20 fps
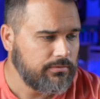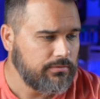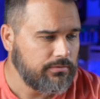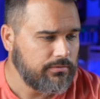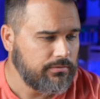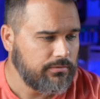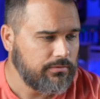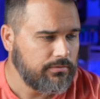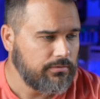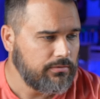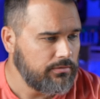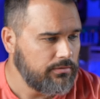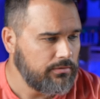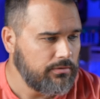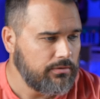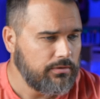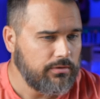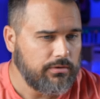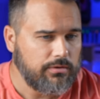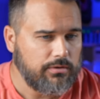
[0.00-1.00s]

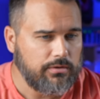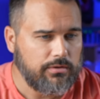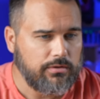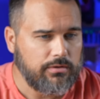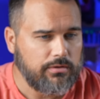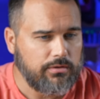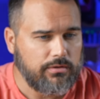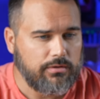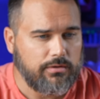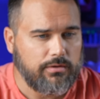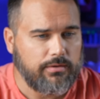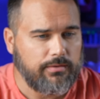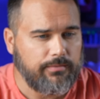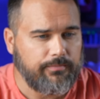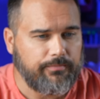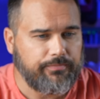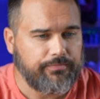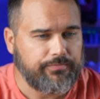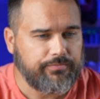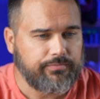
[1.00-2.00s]

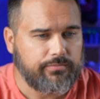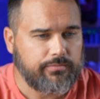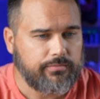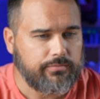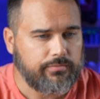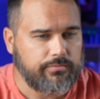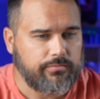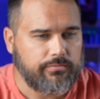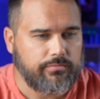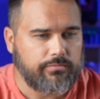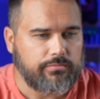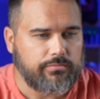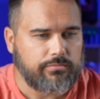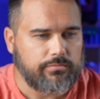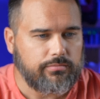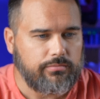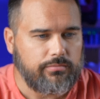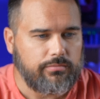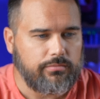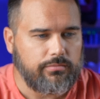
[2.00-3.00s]

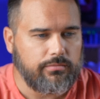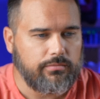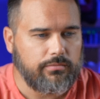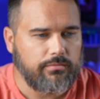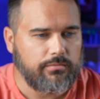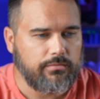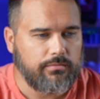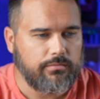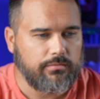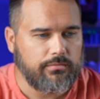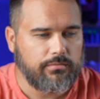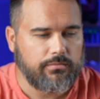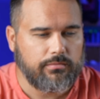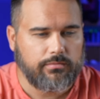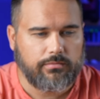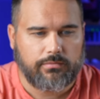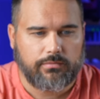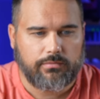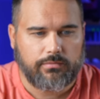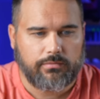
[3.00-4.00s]

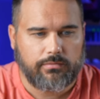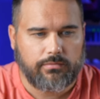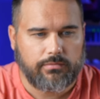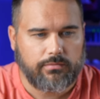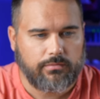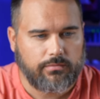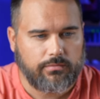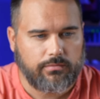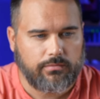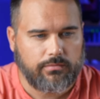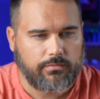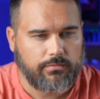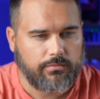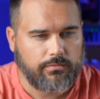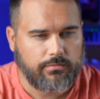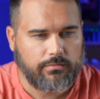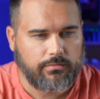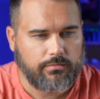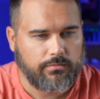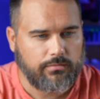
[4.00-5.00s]

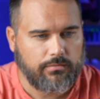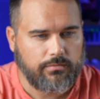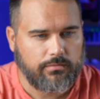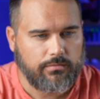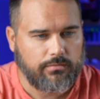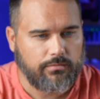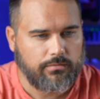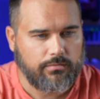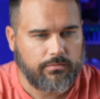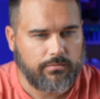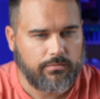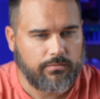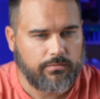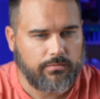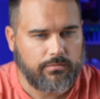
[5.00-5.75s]
Nothing is said.